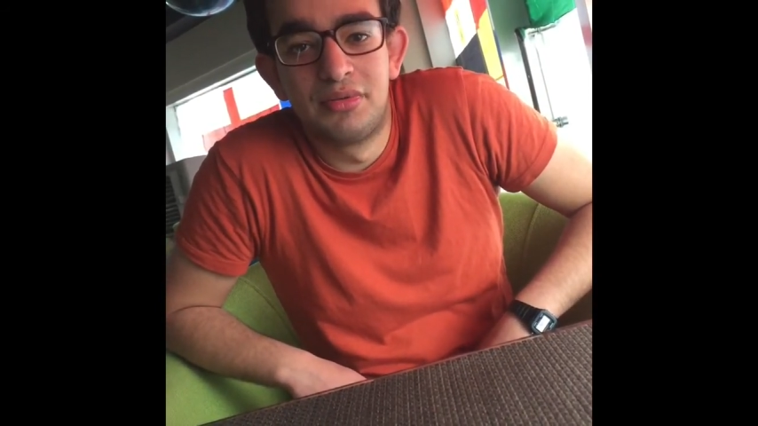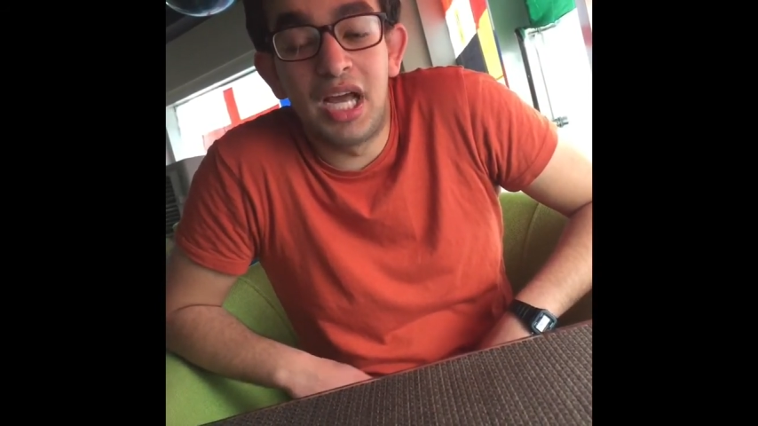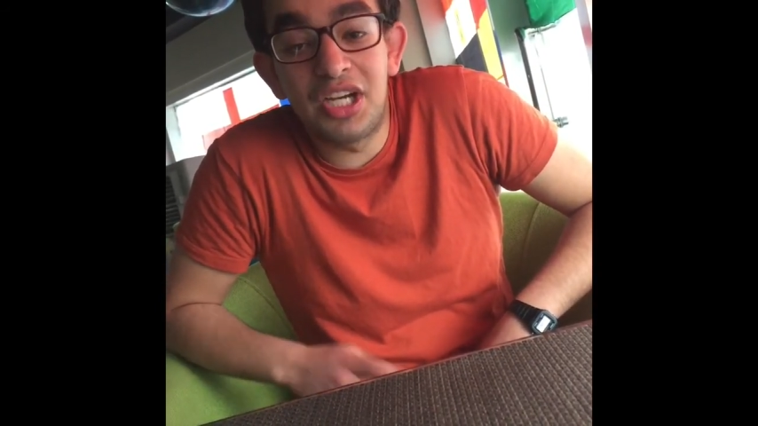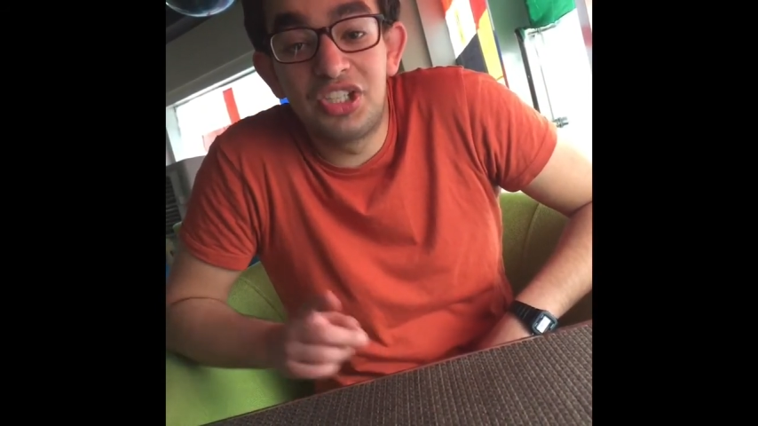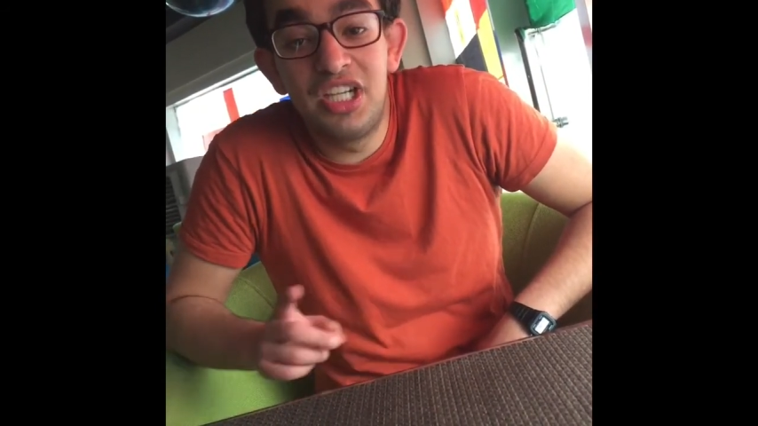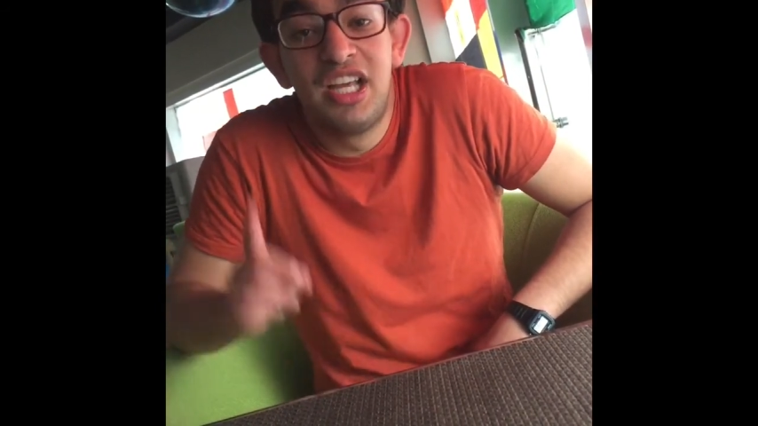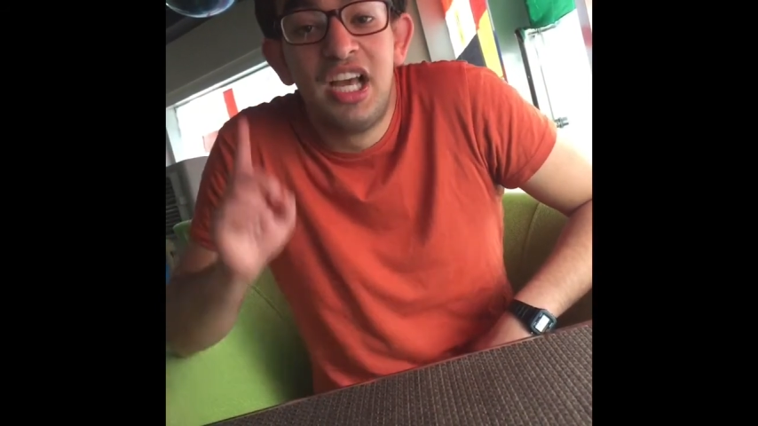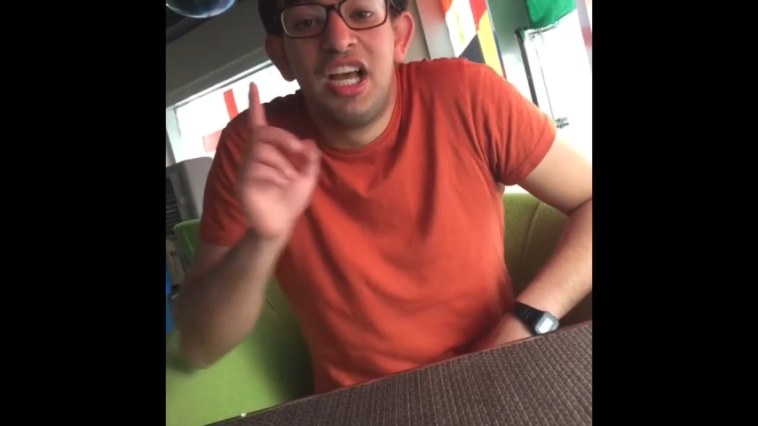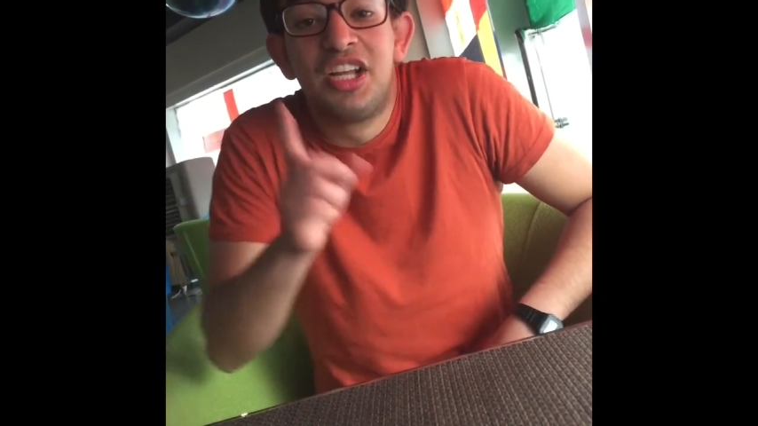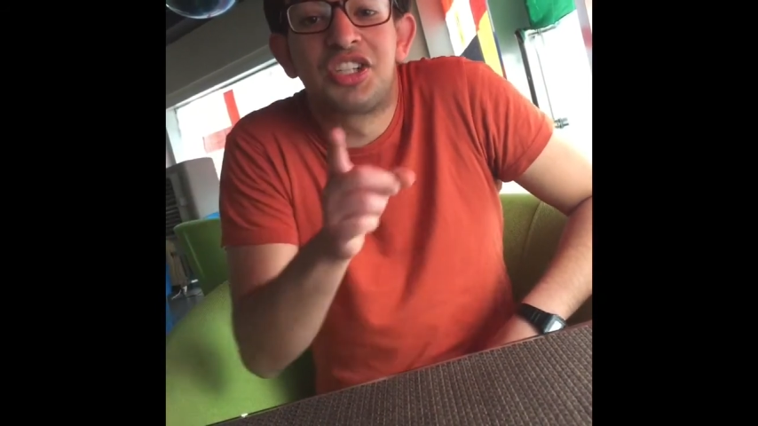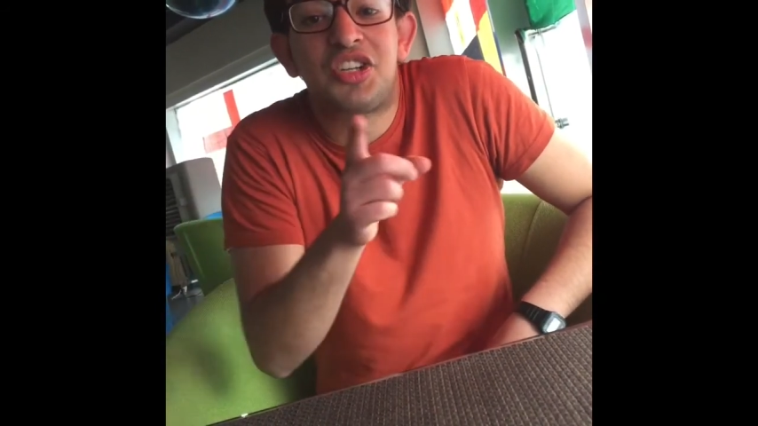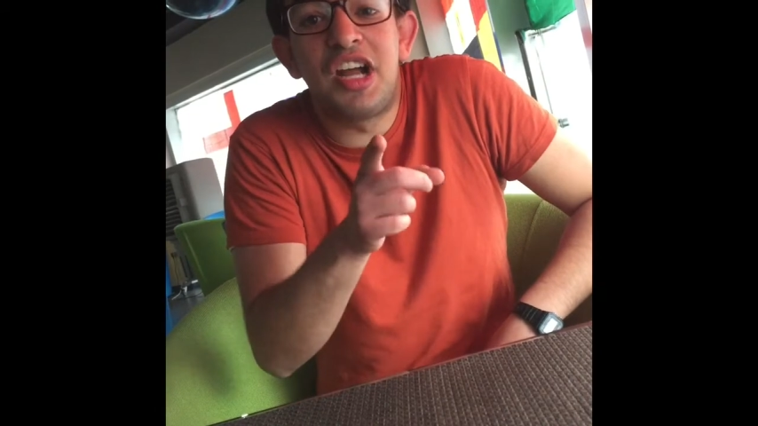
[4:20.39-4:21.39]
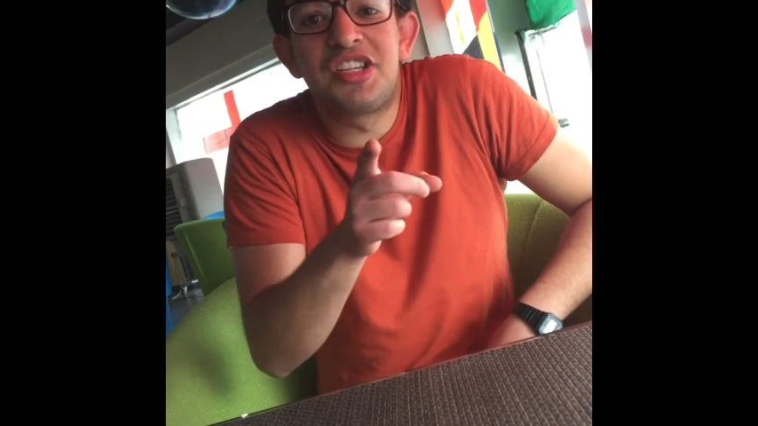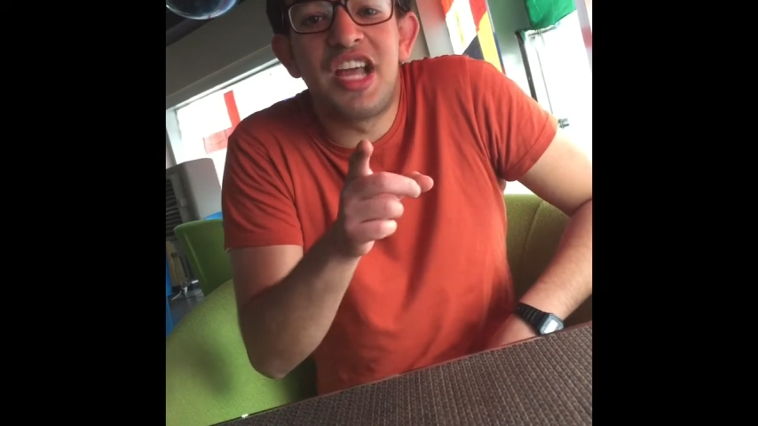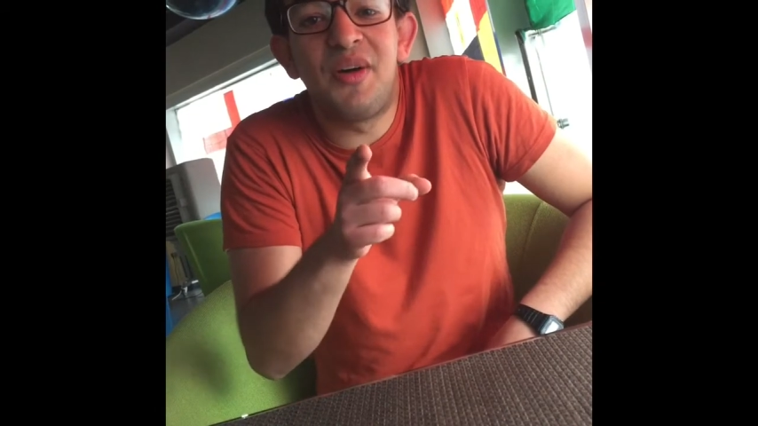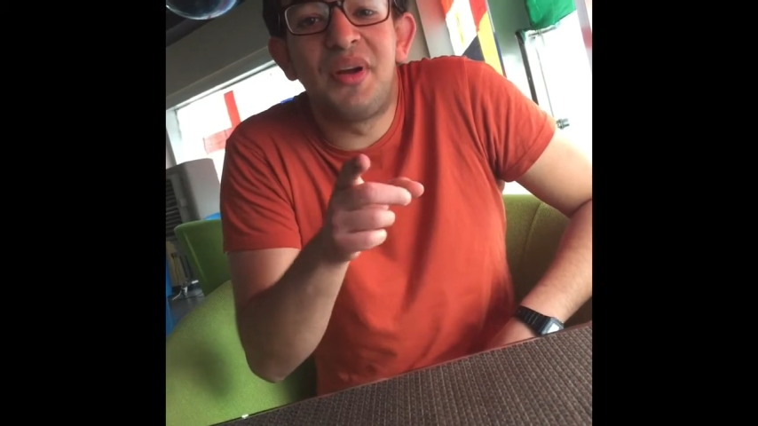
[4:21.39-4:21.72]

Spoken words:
Actually, scratch that